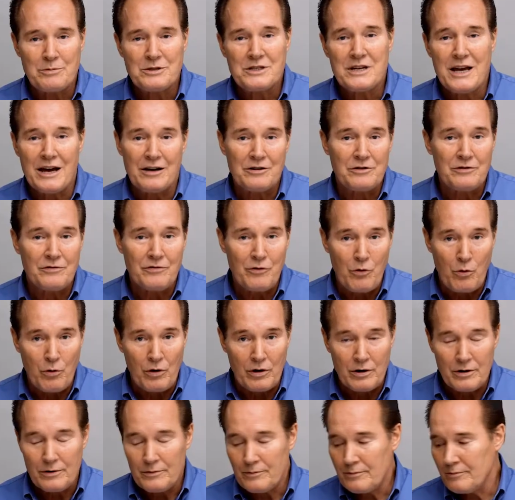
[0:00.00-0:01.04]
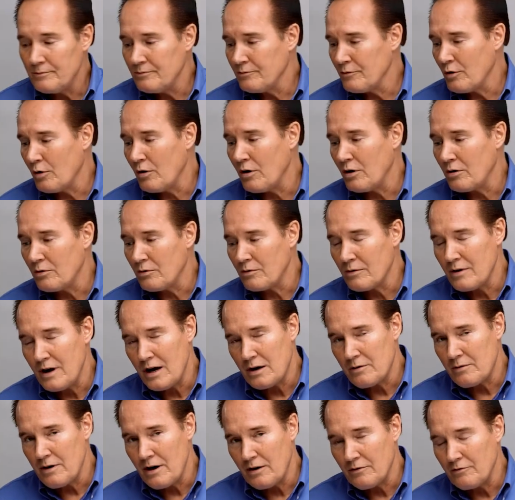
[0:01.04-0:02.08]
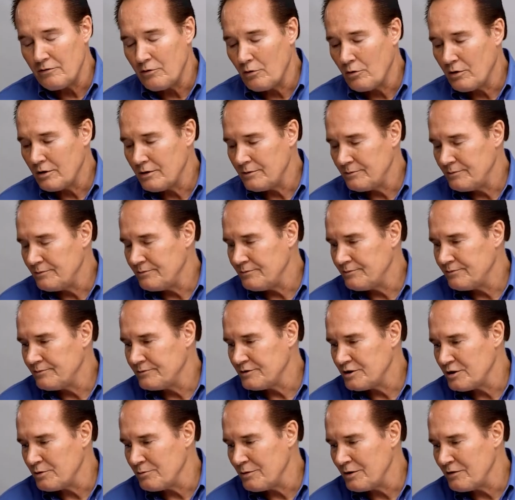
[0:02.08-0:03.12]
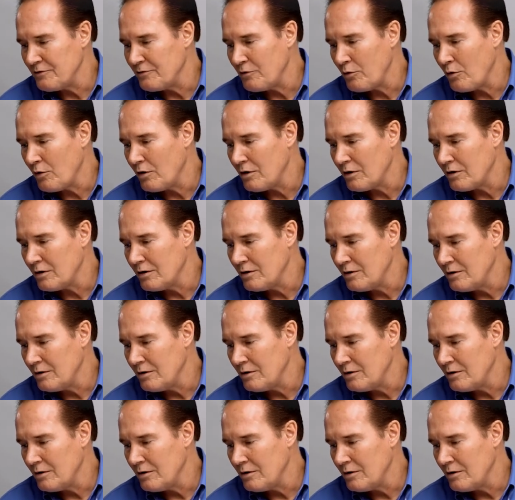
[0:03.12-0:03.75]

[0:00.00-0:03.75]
down to 4, or right around 4. Should be 4